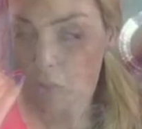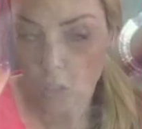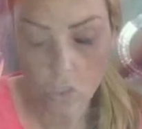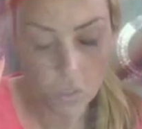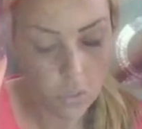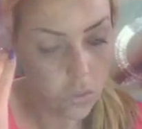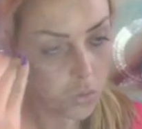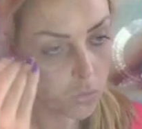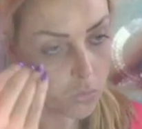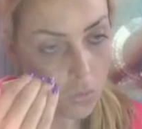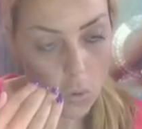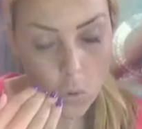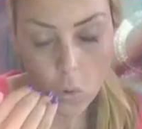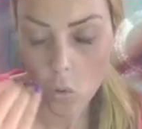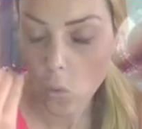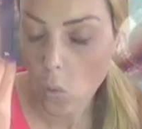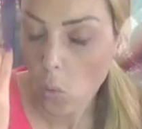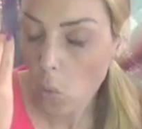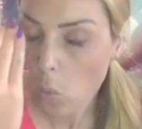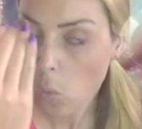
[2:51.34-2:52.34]
that's
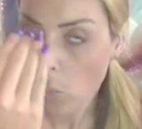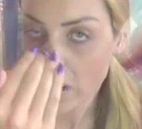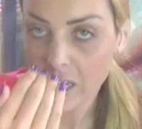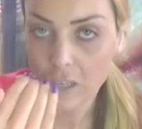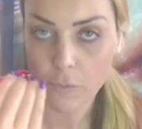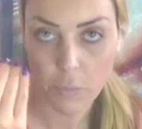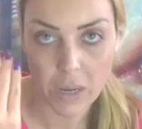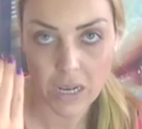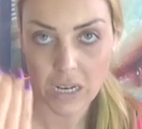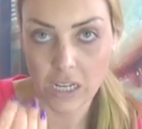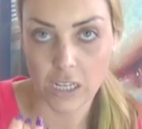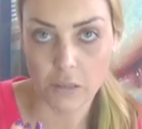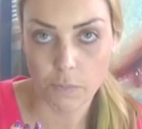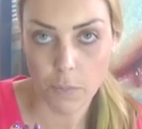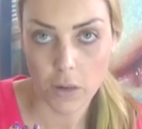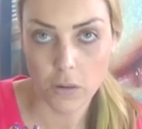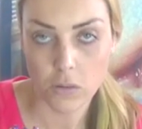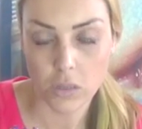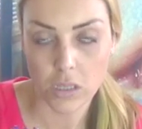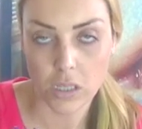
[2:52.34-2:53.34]
always been
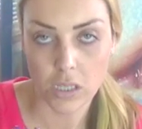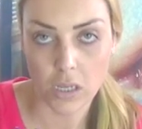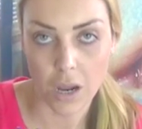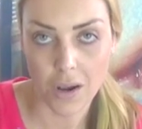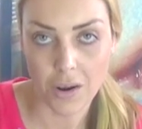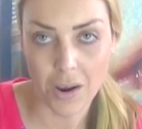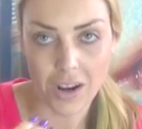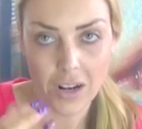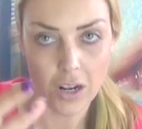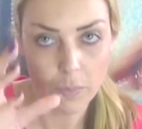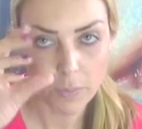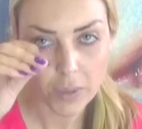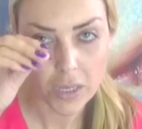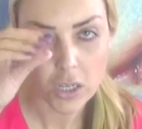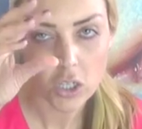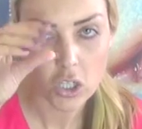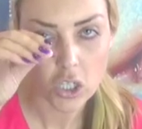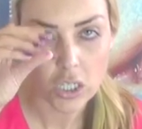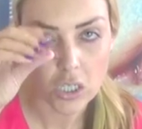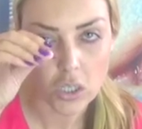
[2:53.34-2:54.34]
exposed to the cyanoacrylate
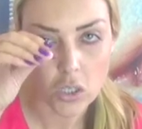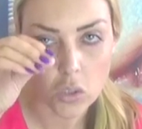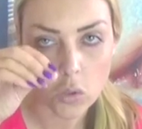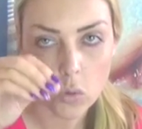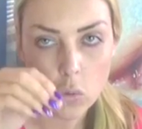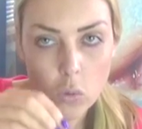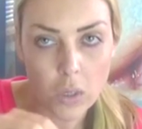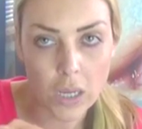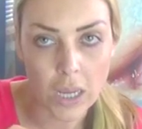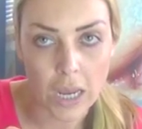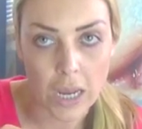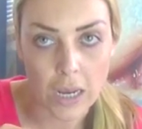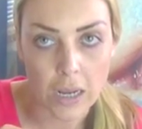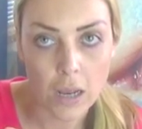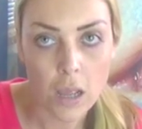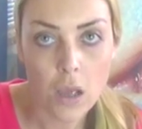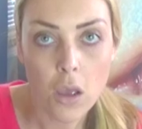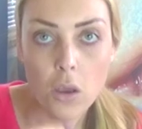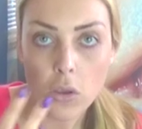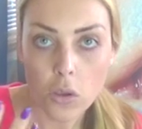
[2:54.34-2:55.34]
because she's
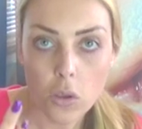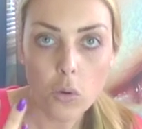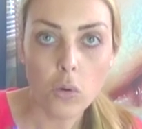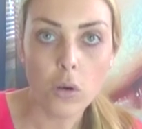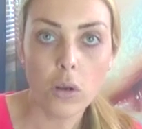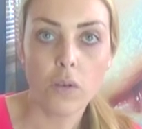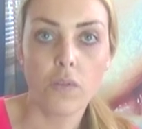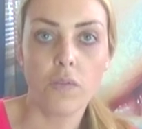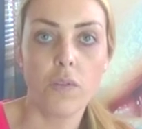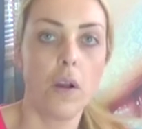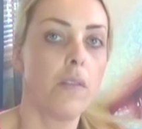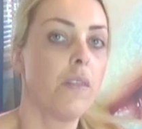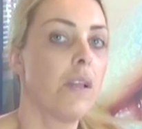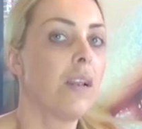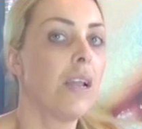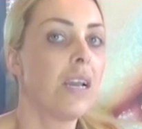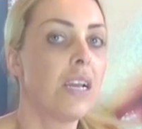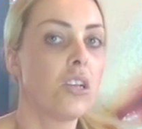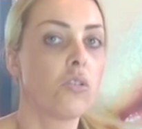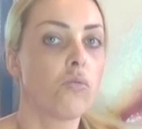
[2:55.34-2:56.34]
talking, you could find
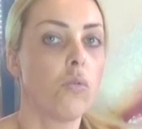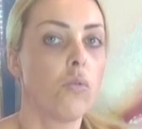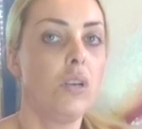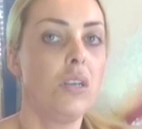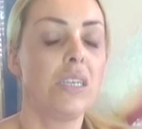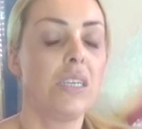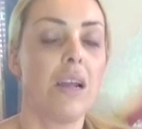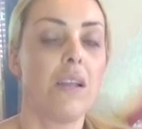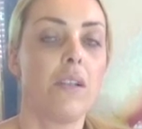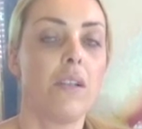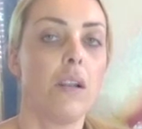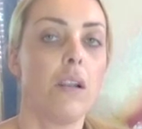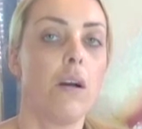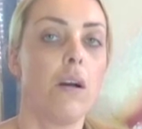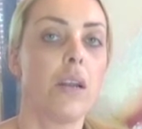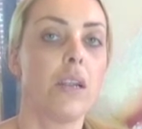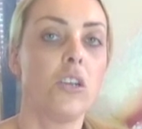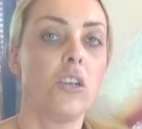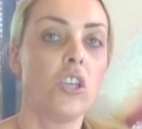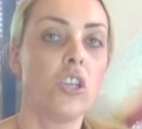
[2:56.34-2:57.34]
that later on down the
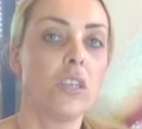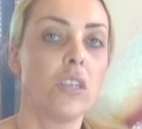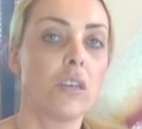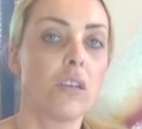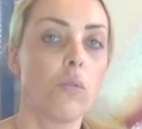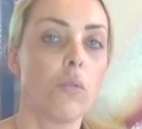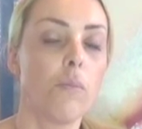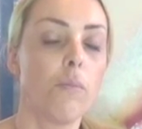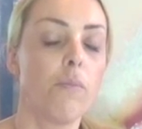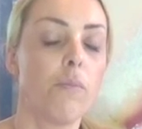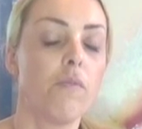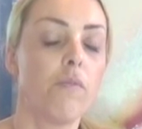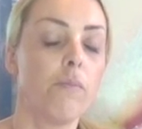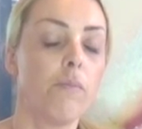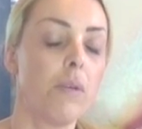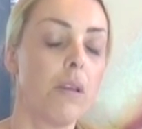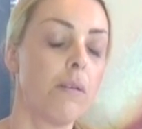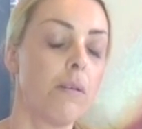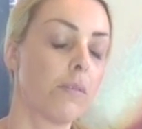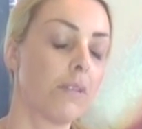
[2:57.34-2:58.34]
line she's going to
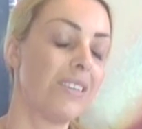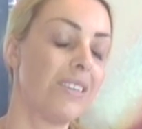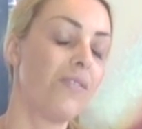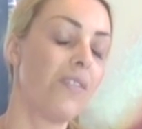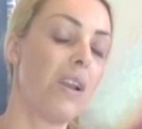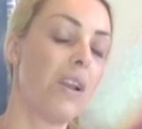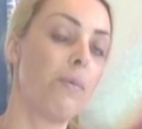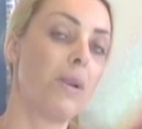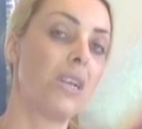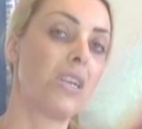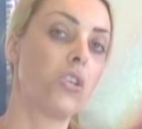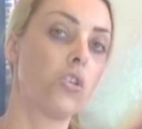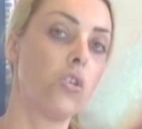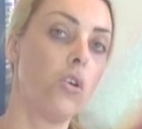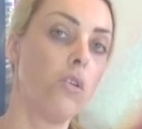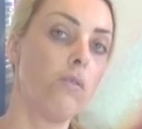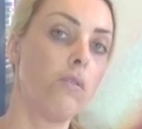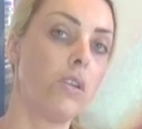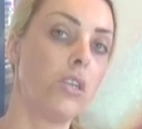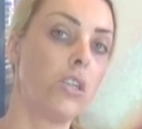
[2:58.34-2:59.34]
develop an
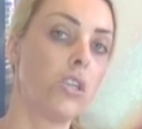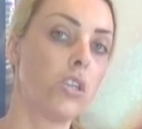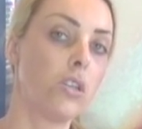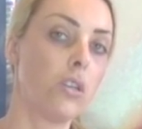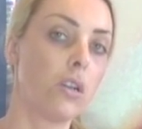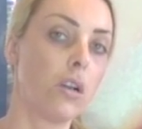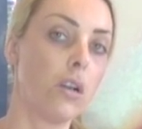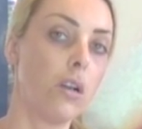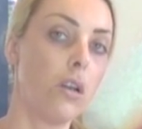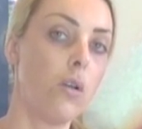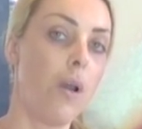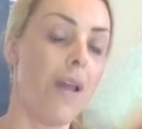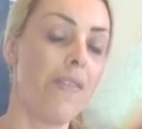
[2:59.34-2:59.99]
intolerance to the glue,